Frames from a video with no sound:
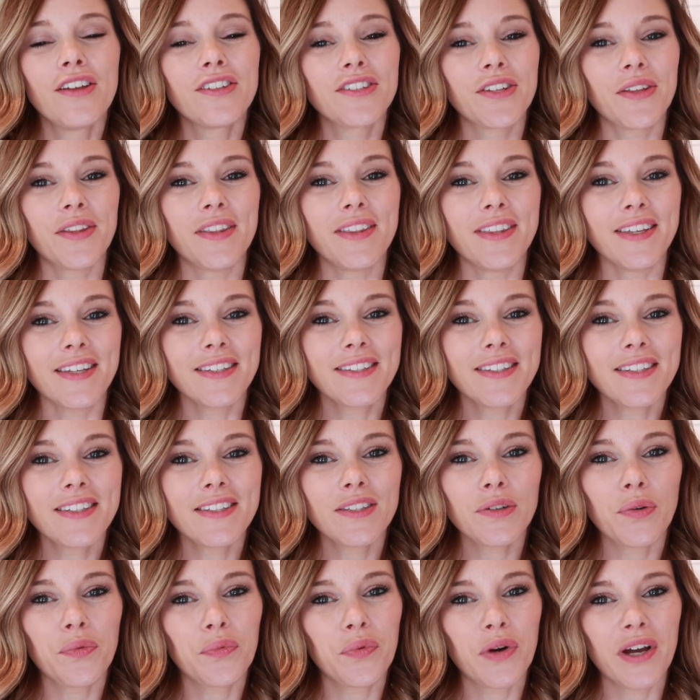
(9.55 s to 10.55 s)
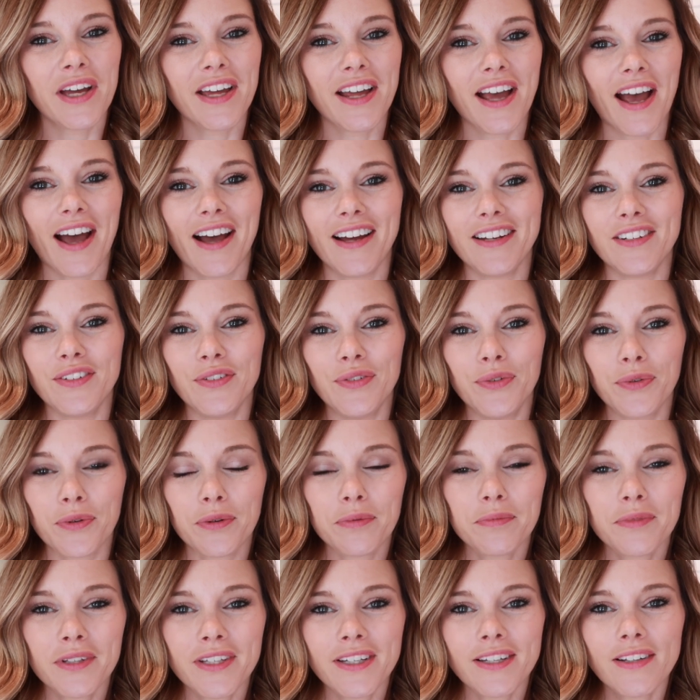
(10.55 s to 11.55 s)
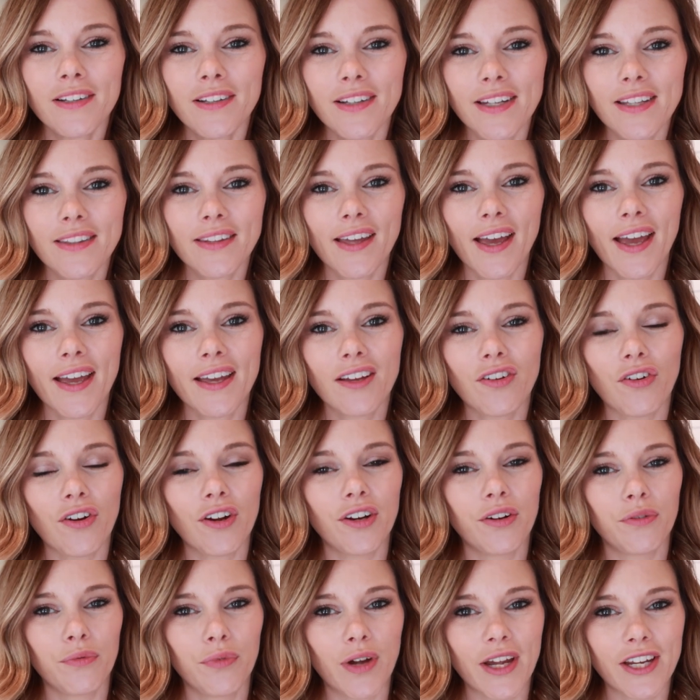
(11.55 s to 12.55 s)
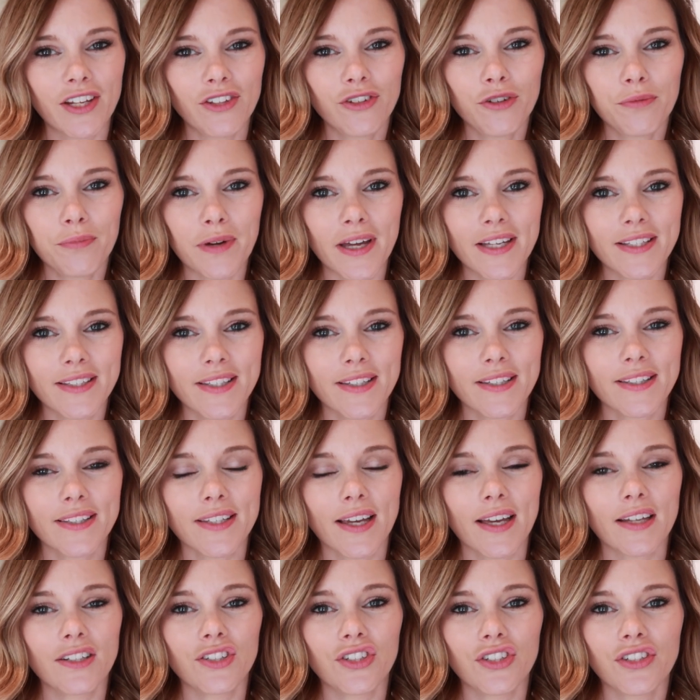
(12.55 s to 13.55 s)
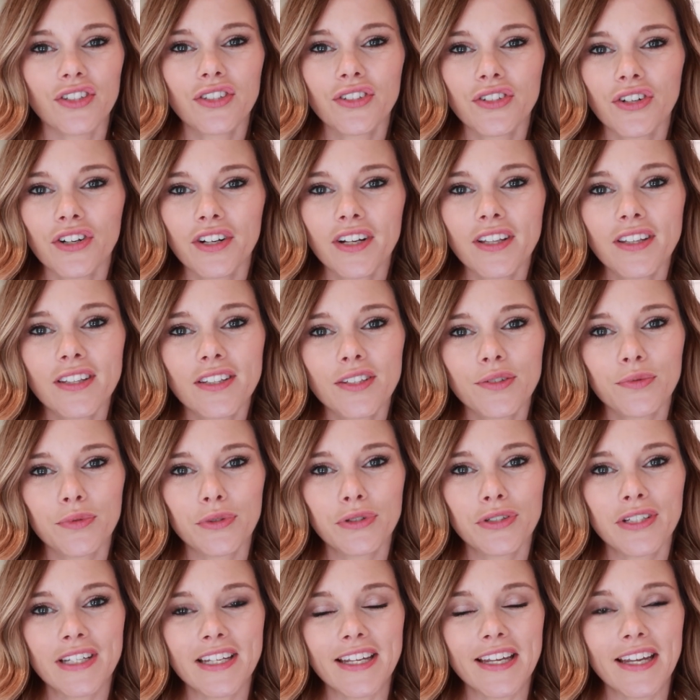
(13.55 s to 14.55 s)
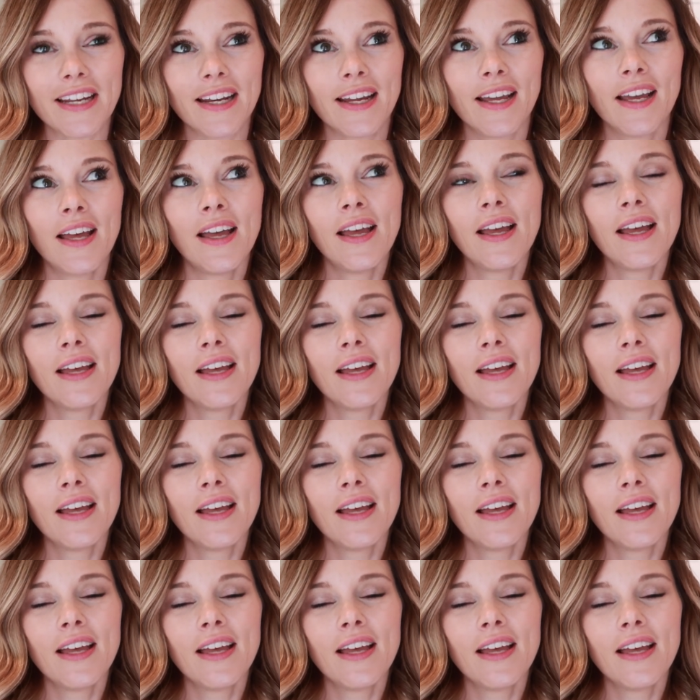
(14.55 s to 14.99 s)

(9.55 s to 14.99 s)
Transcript: So this is what I normally clean like on a regular basis. I just started this routine